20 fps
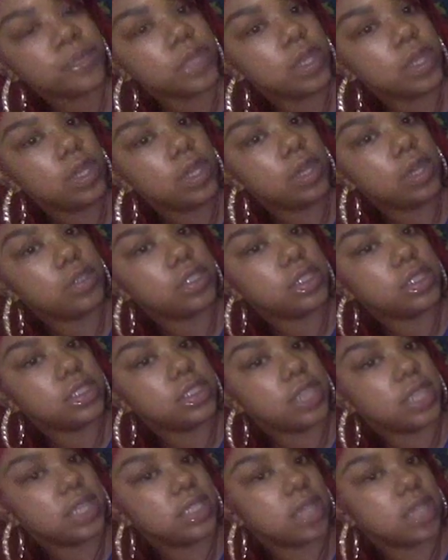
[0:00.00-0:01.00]
you know, just
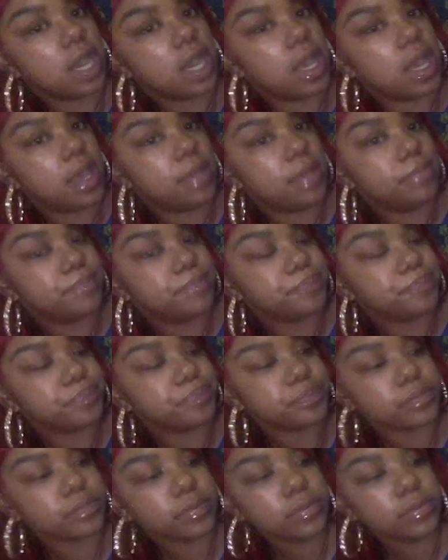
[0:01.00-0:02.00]
daytime
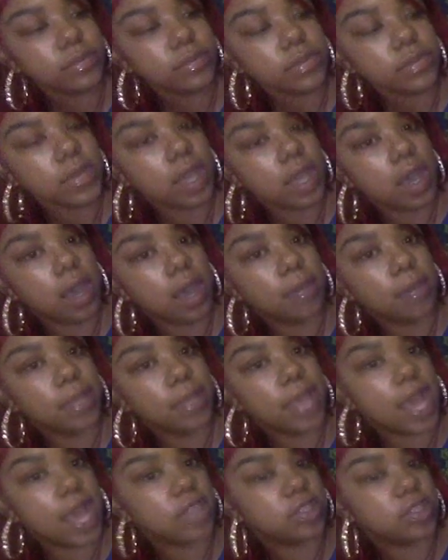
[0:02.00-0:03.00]
um,
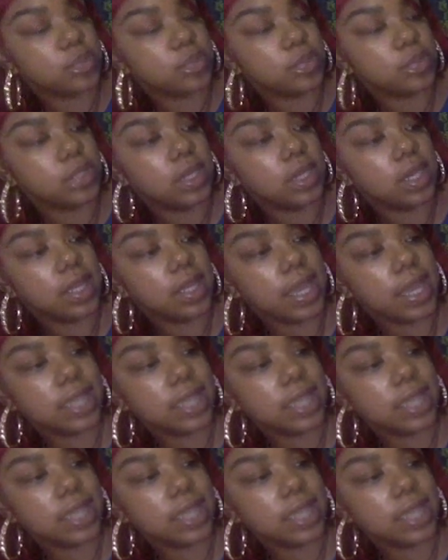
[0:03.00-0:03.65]
casual look.